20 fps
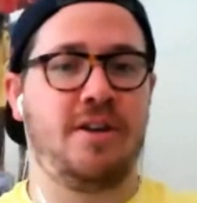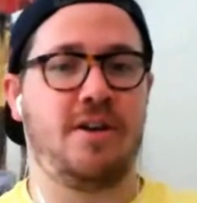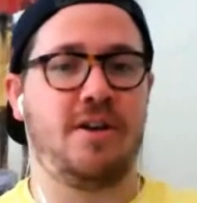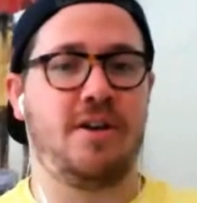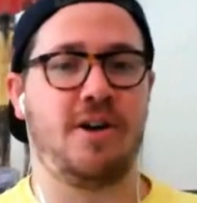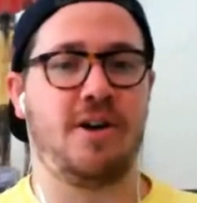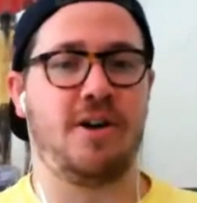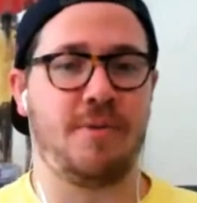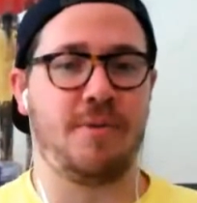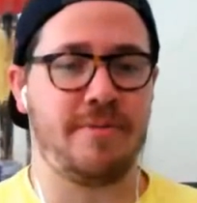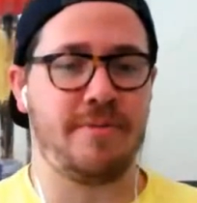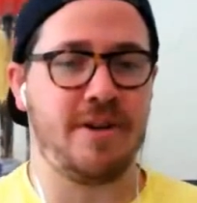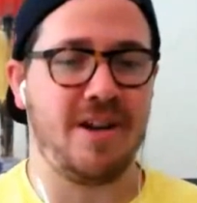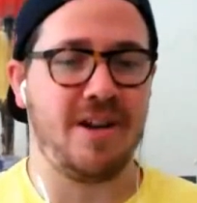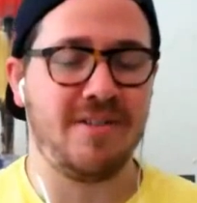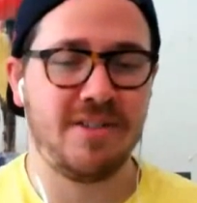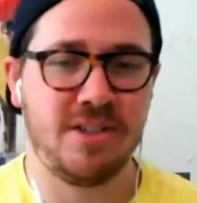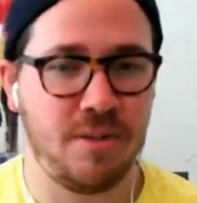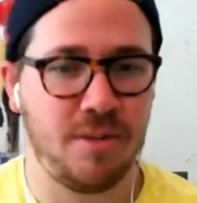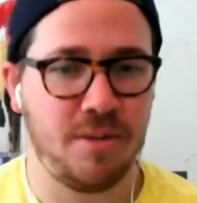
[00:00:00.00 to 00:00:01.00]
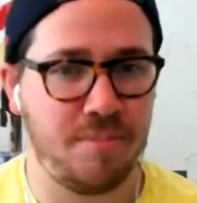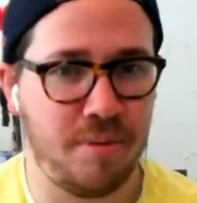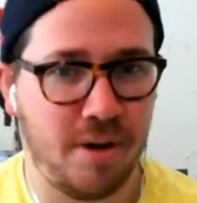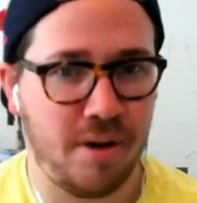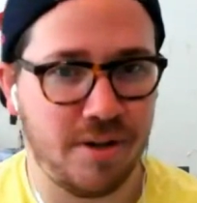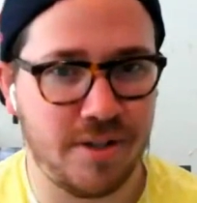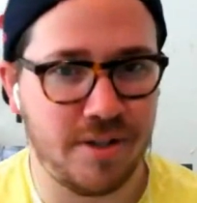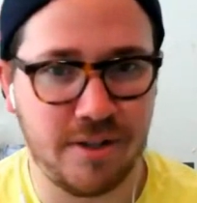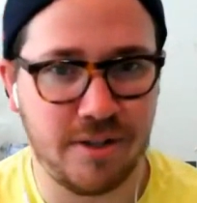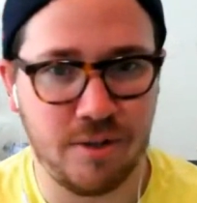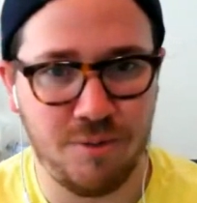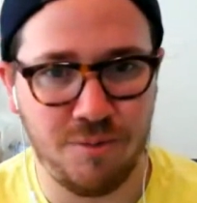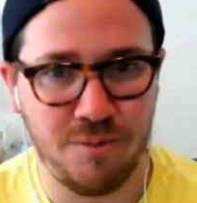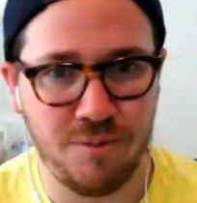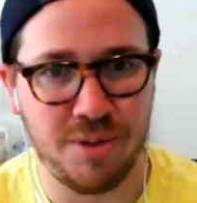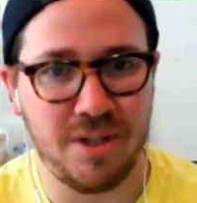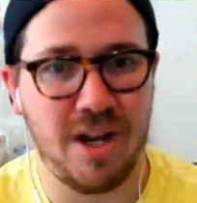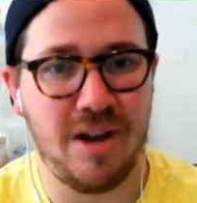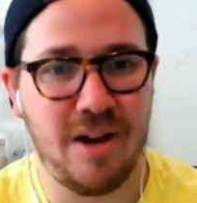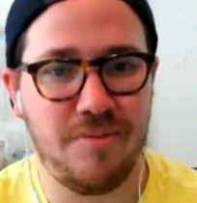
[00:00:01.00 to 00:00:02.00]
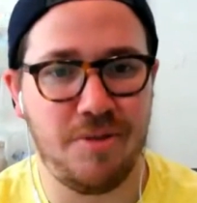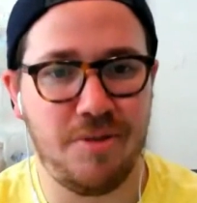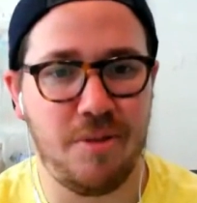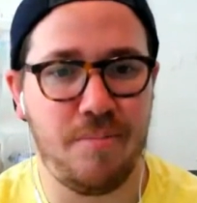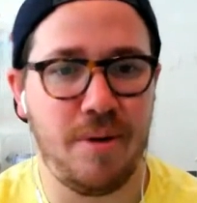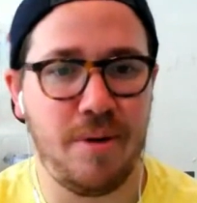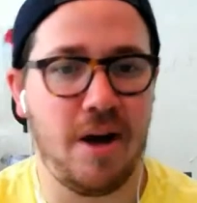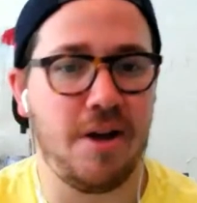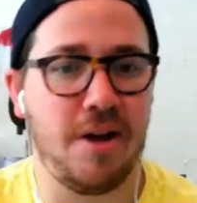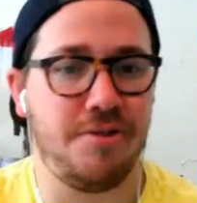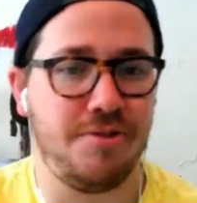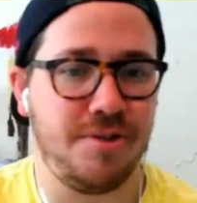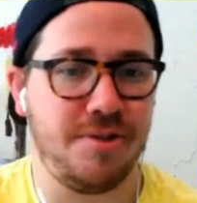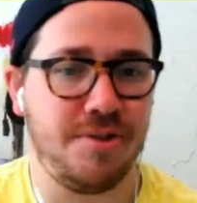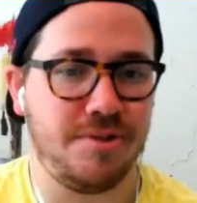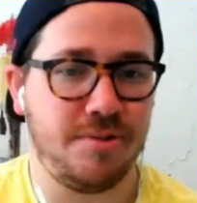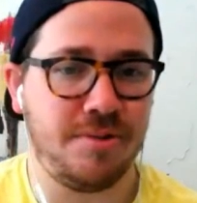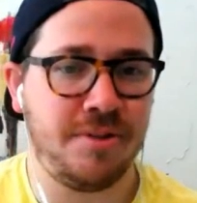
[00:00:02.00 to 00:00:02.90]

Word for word: Um, I mean, obviously the price tags are really high for the Padres,